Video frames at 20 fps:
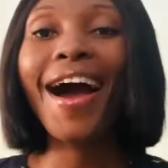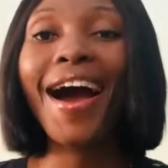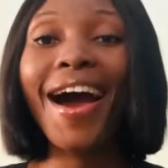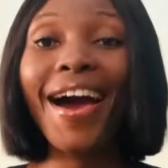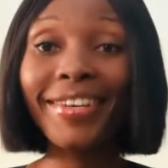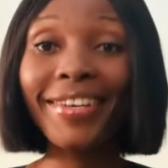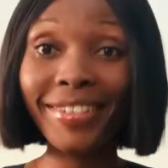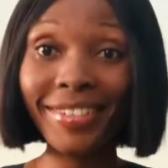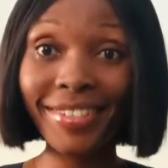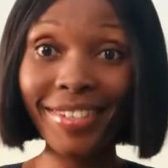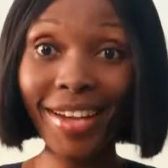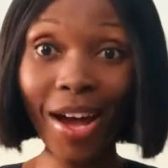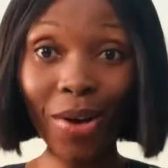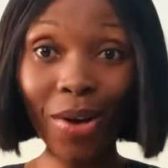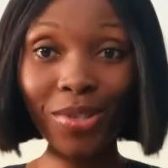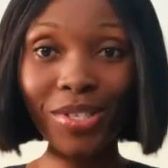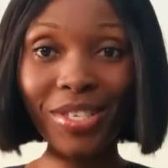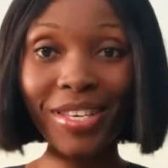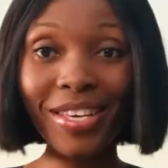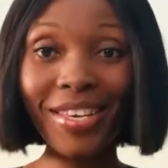I
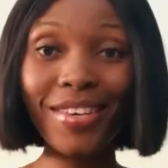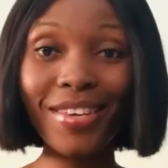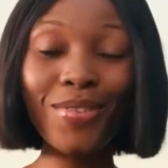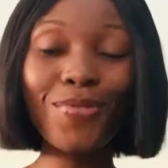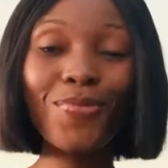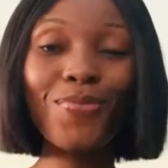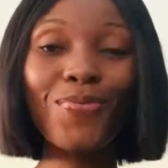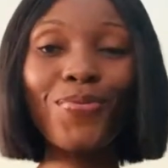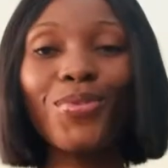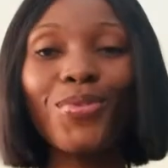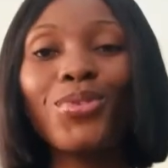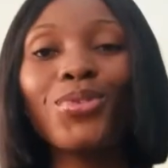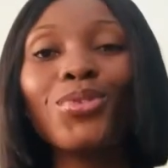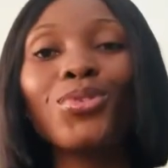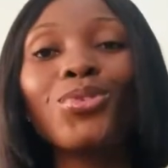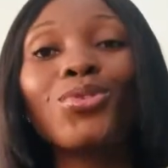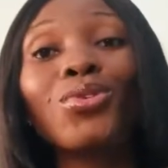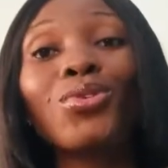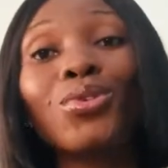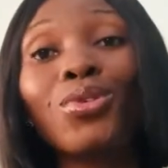doubt if
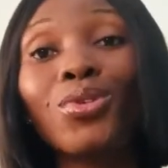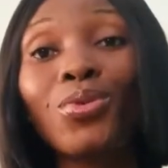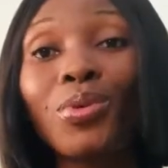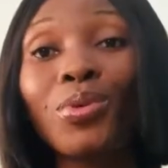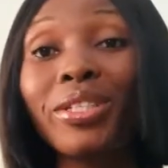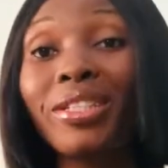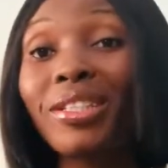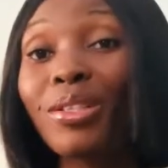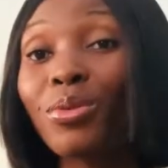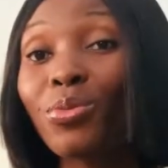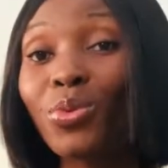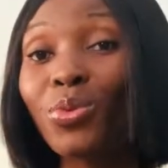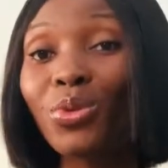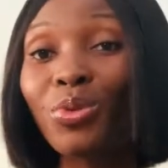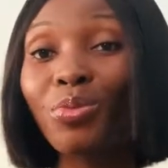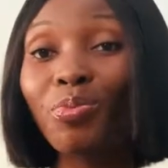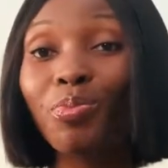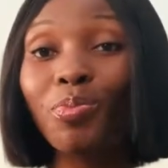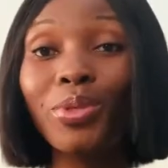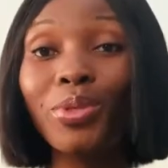Todowede
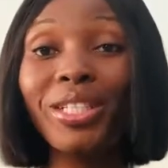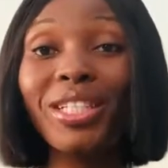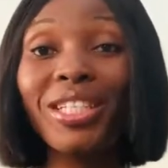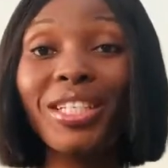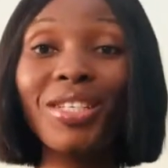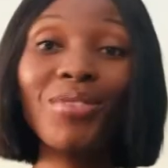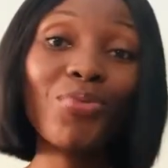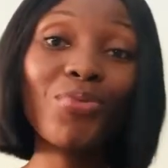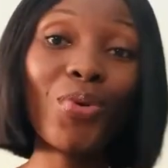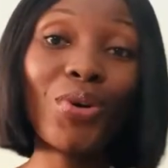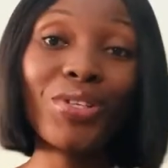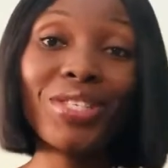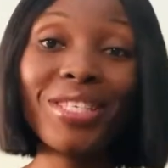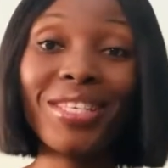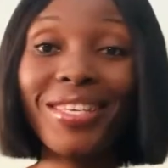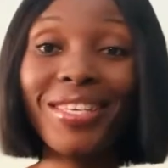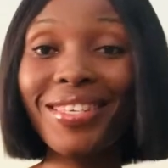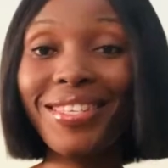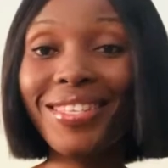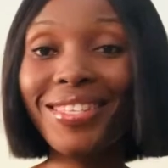would believe what
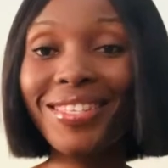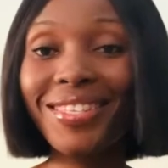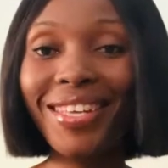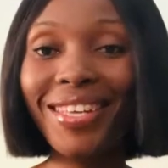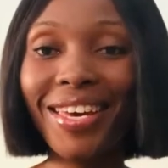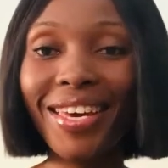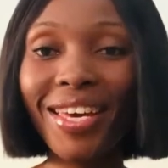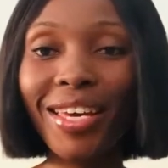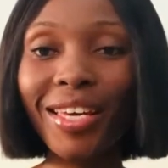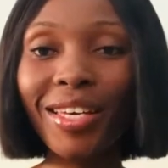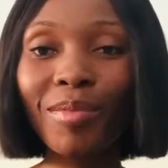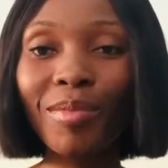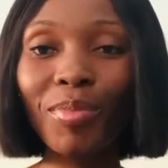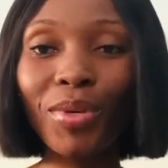he's saying,